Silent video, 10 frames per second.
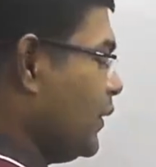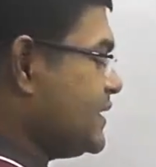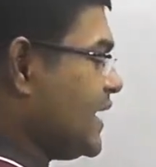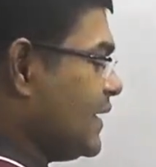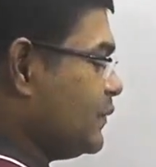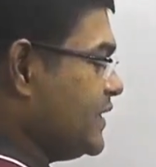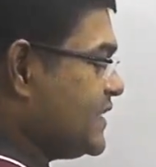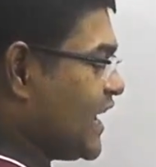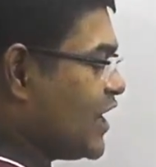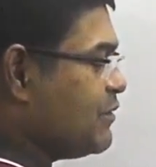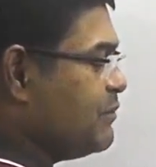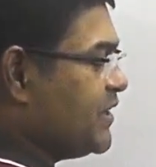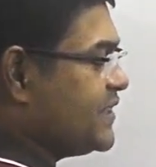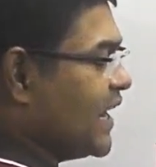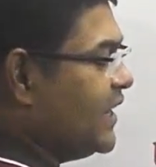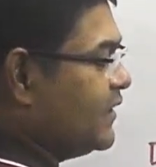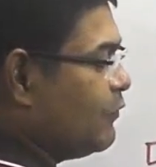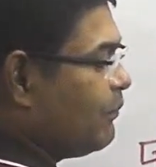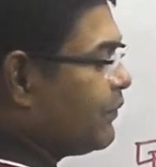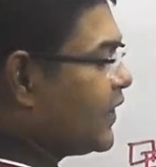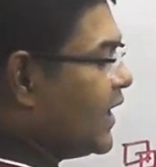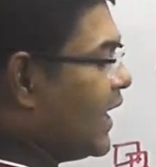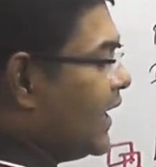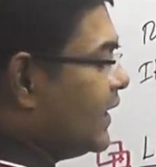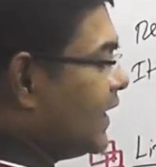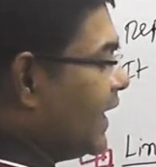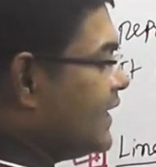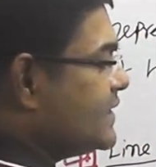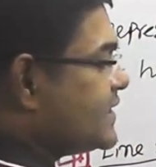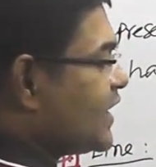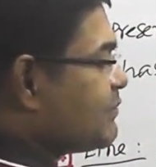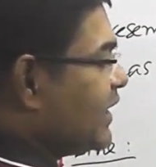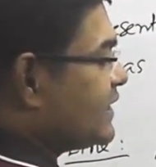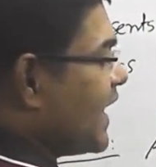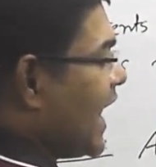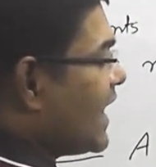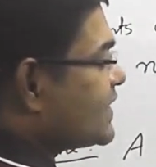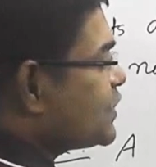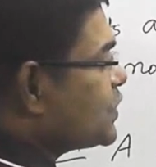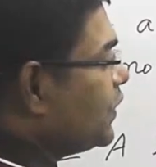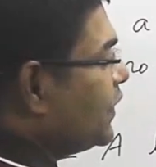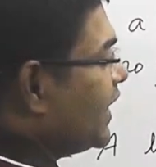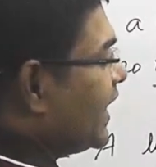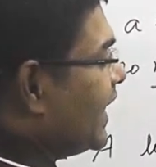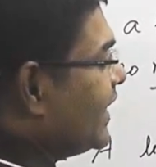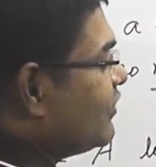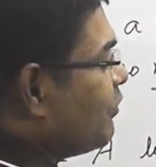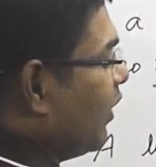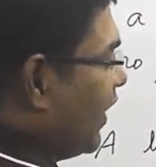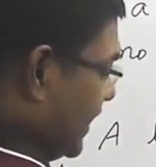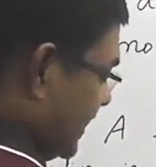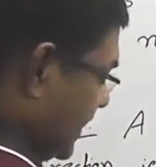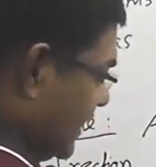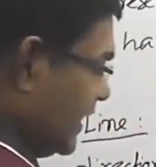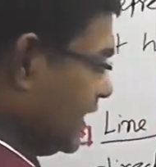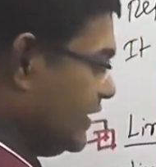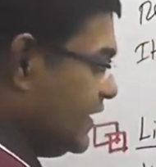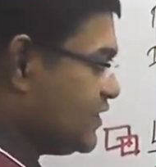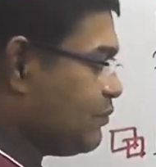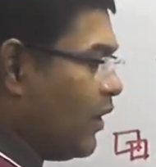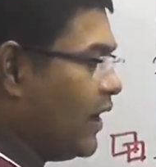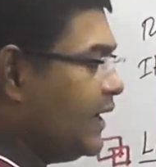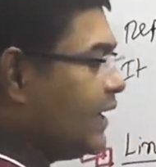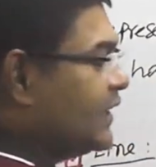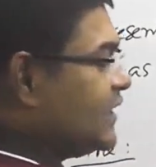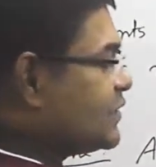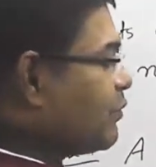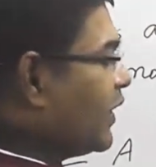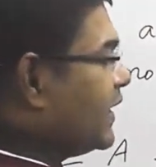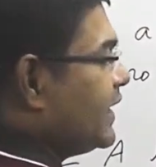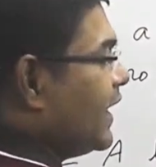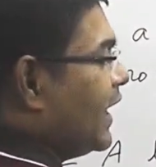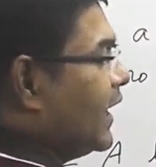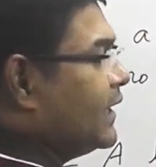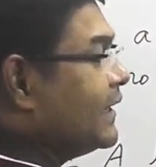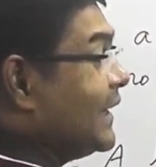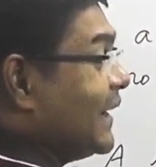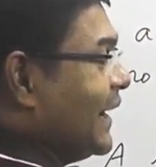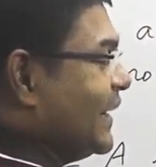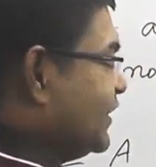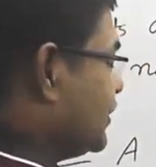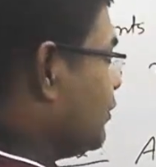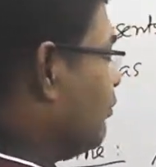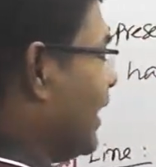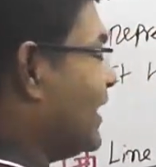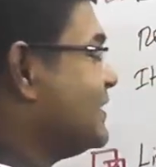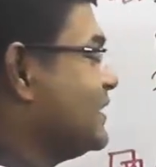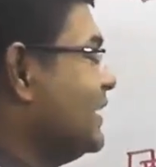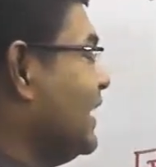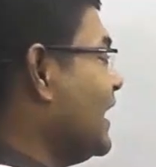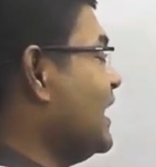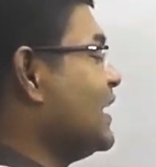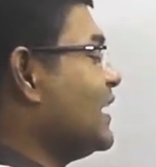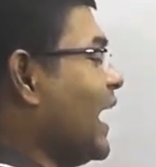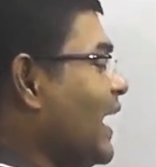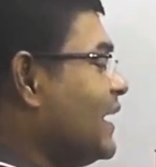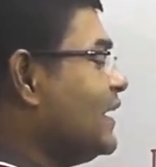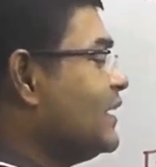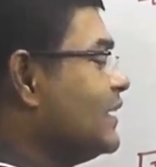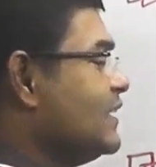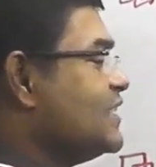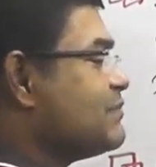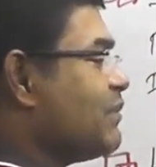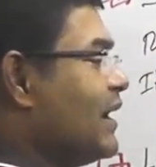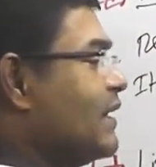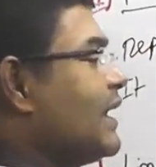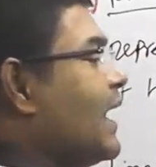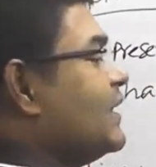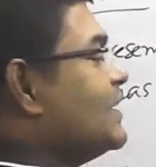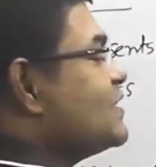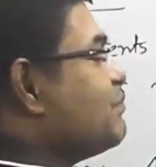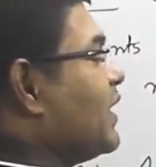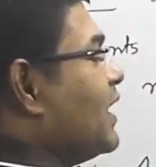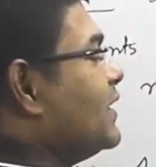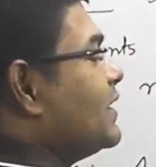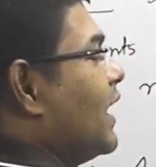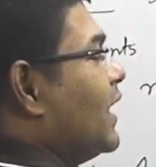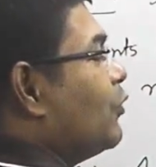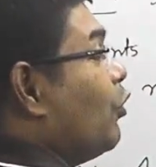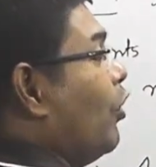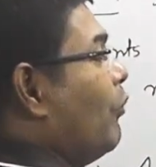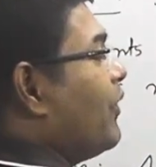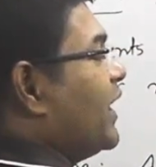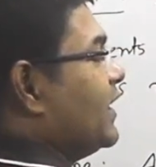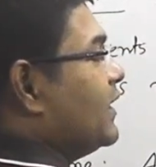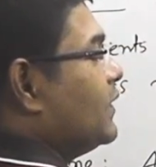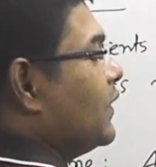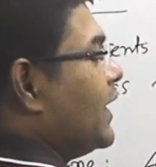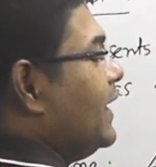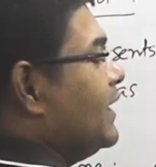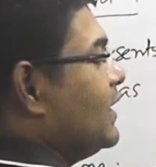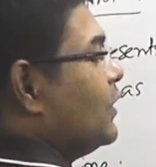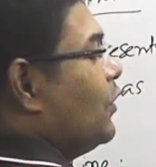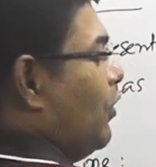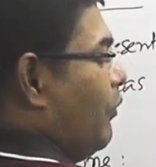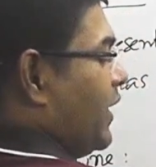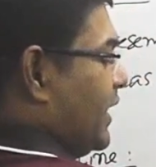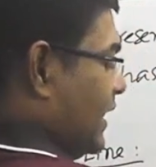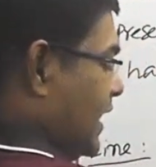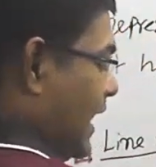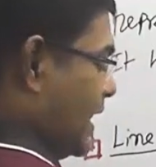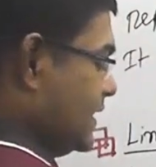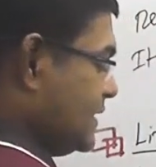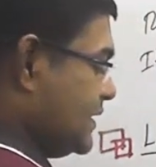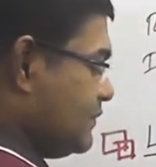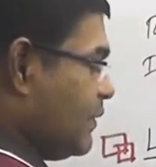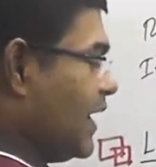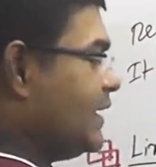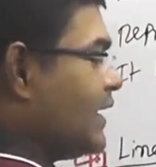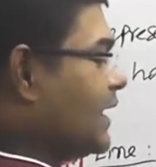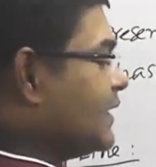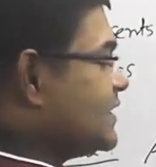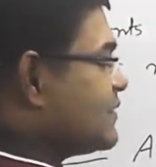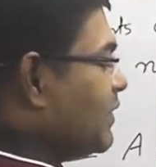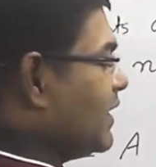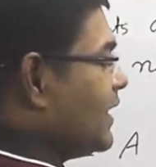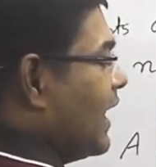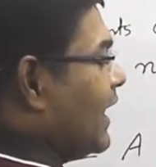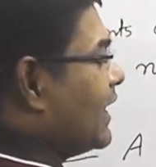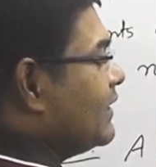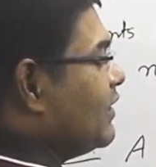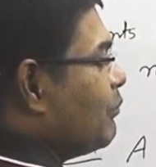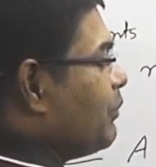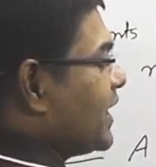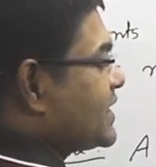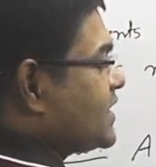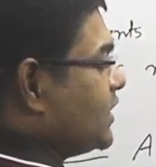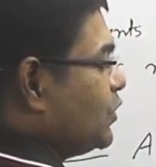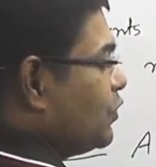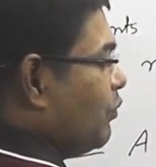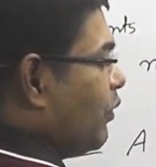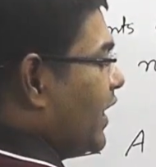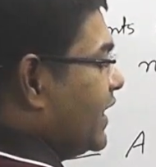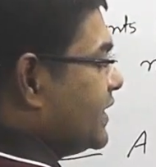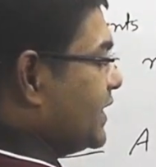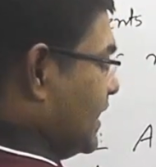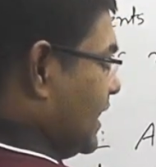Which can be measured. A line segment has two end points. This point and this point are end, but in line this part and this part are open. Okay, open, and this part are fixed, 2 points.